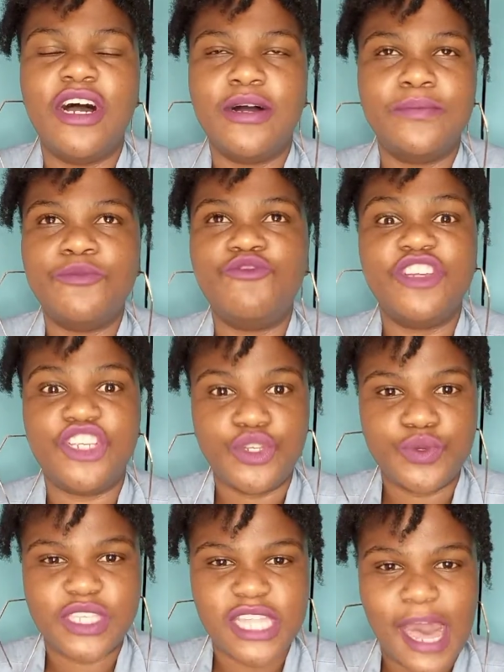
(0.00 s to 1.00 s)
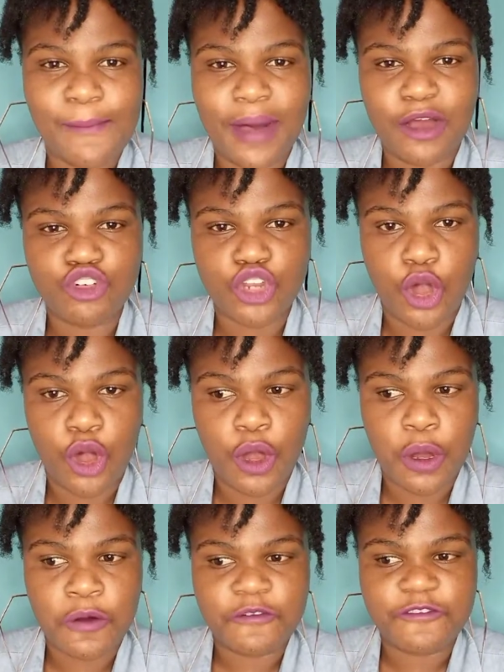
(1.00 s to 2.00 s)
um, reduce the amount
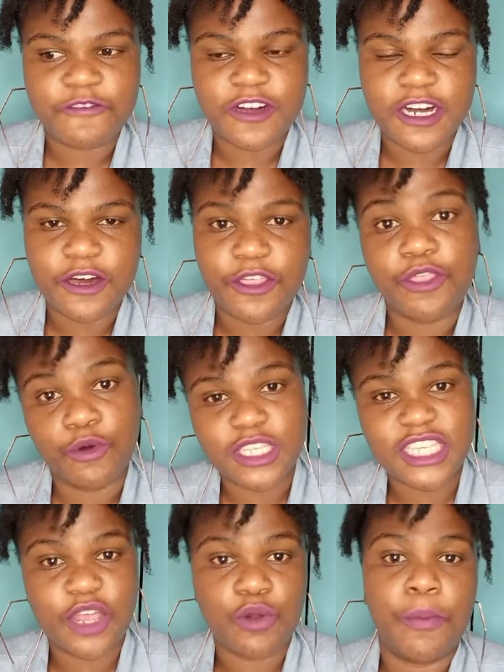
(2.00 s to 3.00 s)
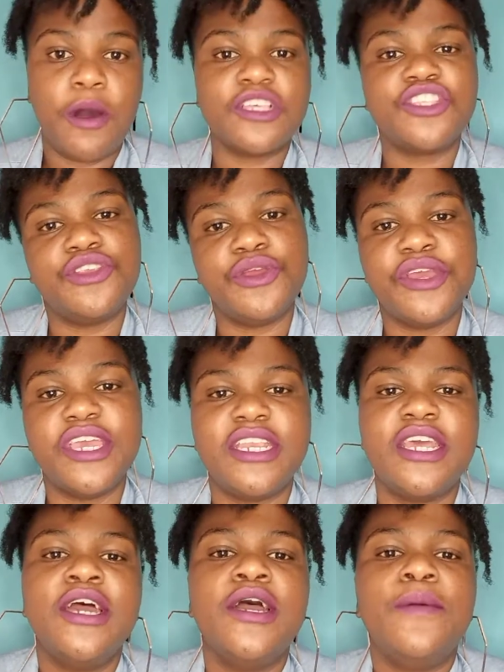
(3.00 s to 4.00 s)
of uh, thoughts that will pass through your
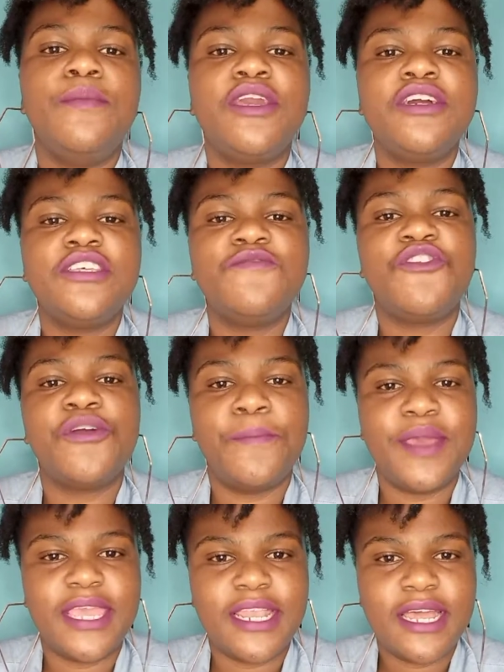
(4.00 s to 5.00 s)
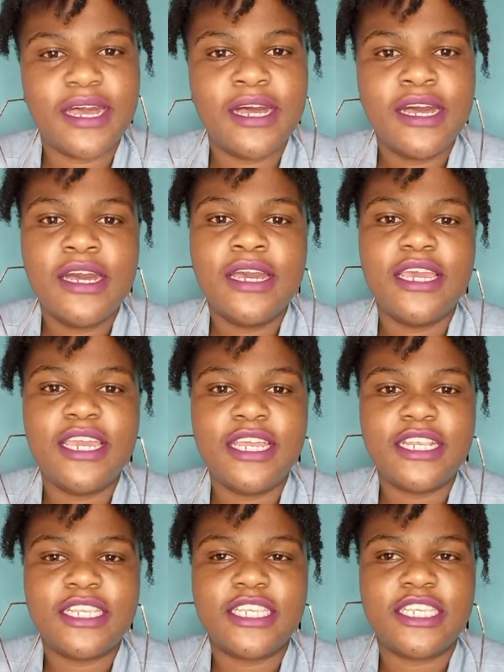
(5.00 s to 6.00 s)
head because for a beginner,
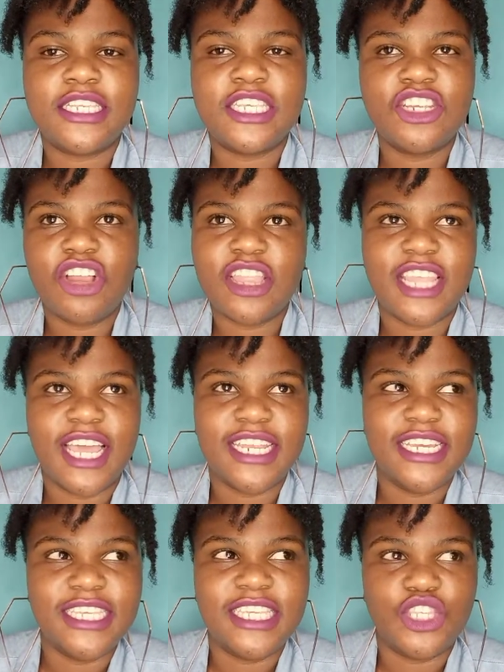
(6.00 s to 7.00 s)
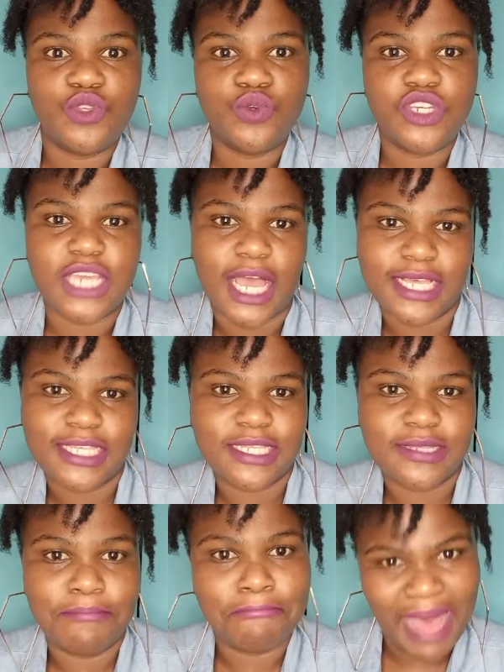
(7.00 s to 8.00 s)
it's not that easy to just
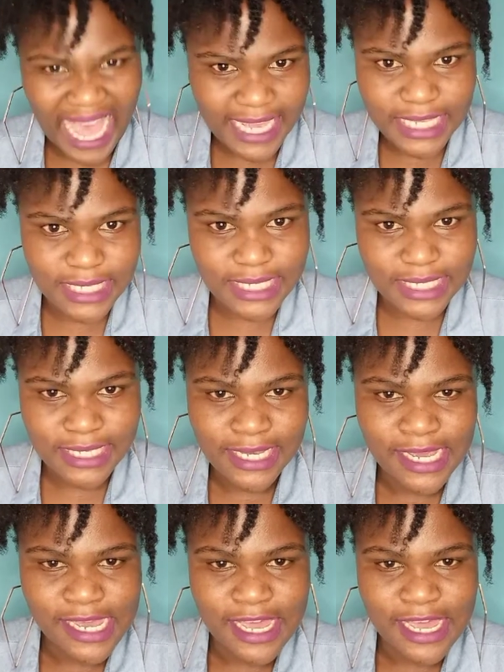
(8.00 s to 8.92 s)
minds